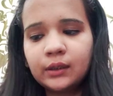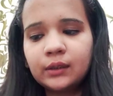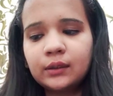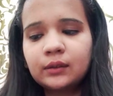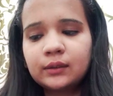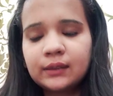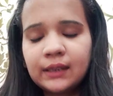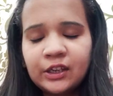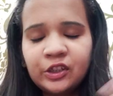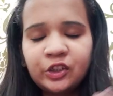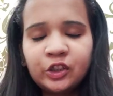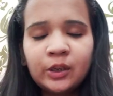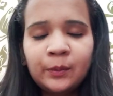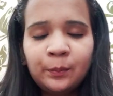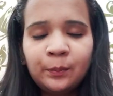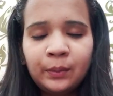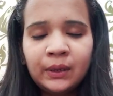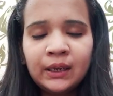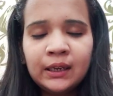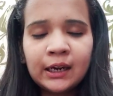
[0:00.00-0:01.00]
section
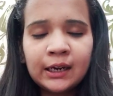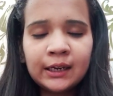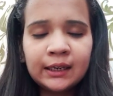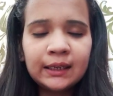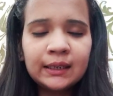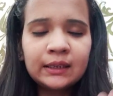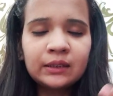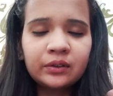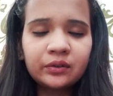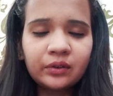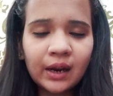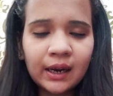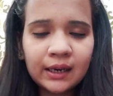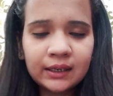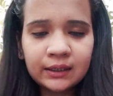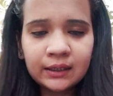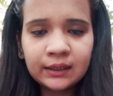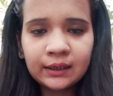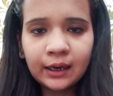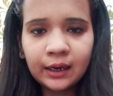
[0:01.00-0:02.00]
B contains
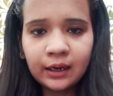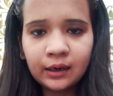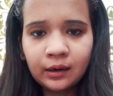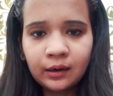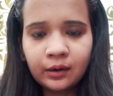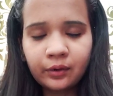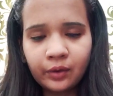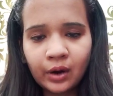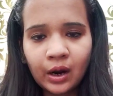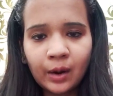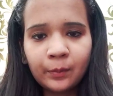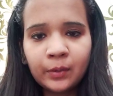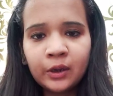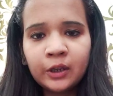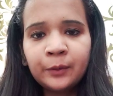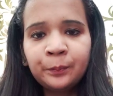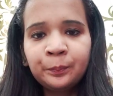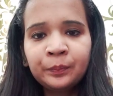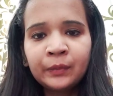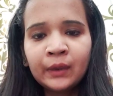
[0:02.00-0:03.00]
writing and grammar.
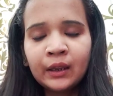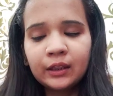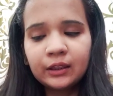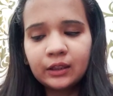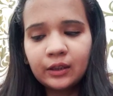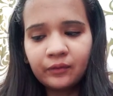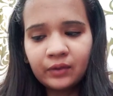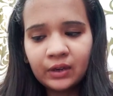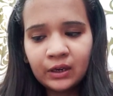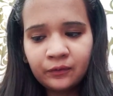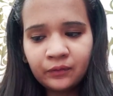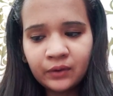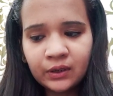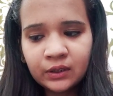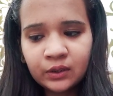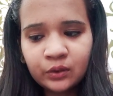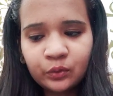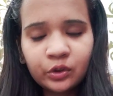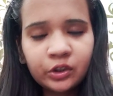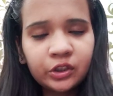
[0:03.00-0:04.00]
The very
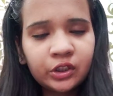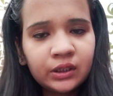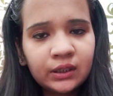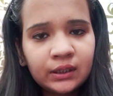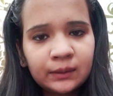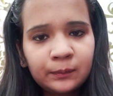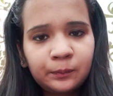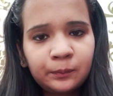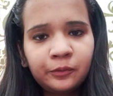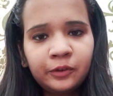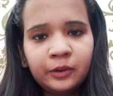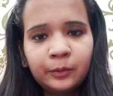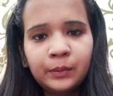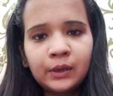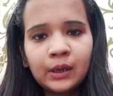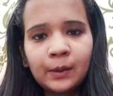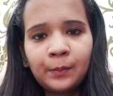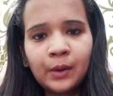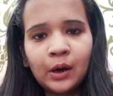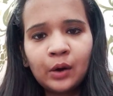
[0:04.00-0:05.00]
first question, it will be
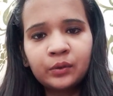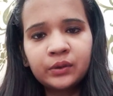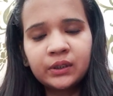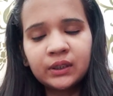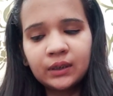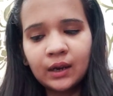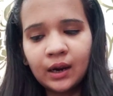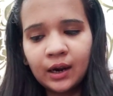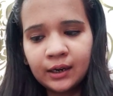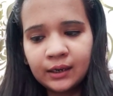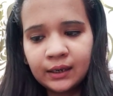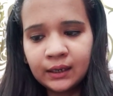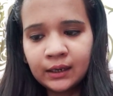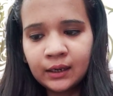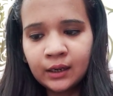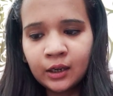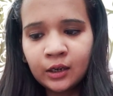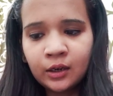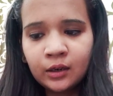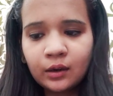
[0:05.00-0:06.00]
about an
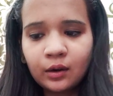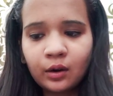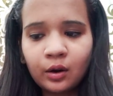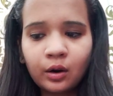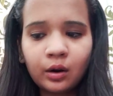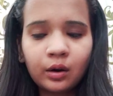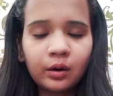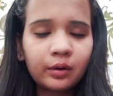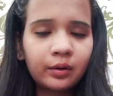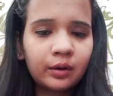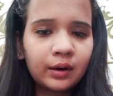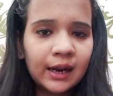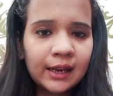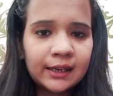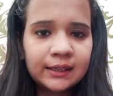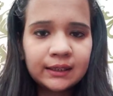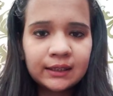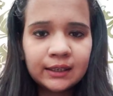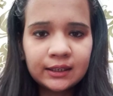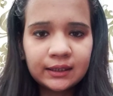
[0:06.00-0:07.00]
article or
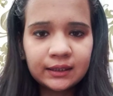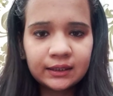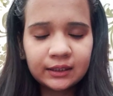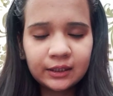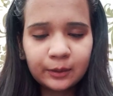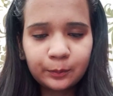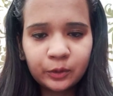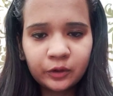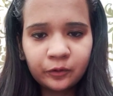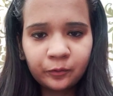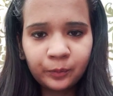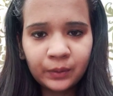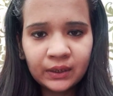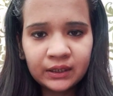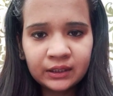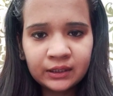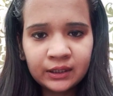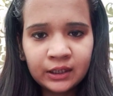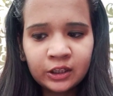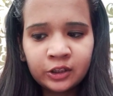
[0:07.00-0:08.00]
writing a descriptive
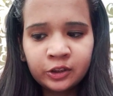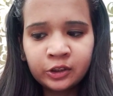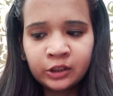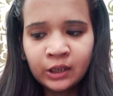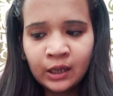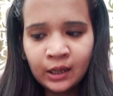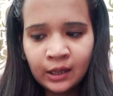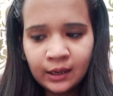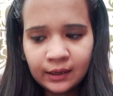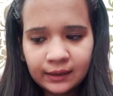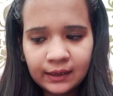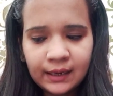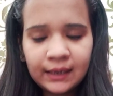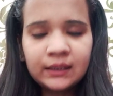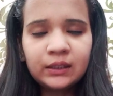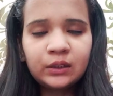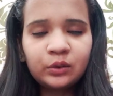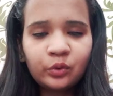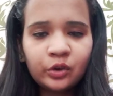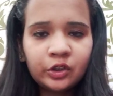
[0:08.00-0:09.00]
passage.
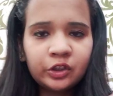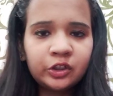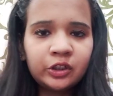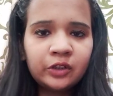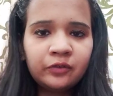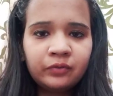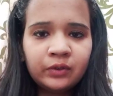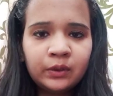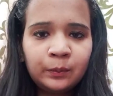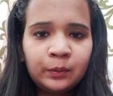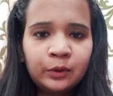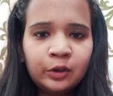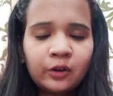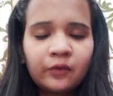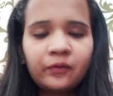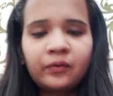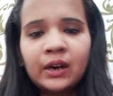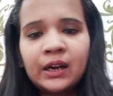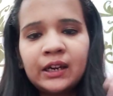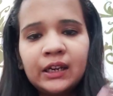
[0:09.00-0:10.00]
Next question will be of
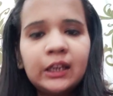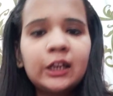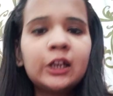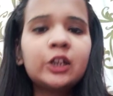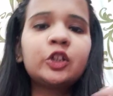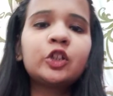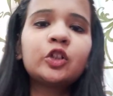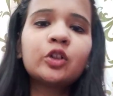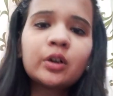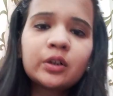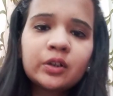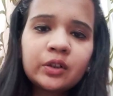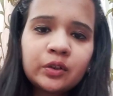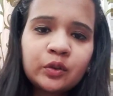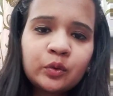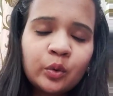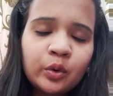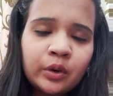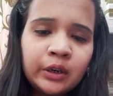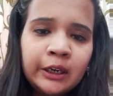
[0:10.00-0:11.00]
writing a short
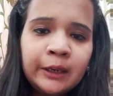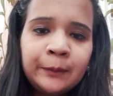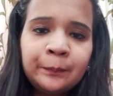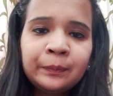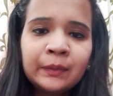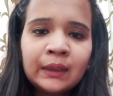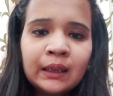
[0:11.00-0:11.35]
story.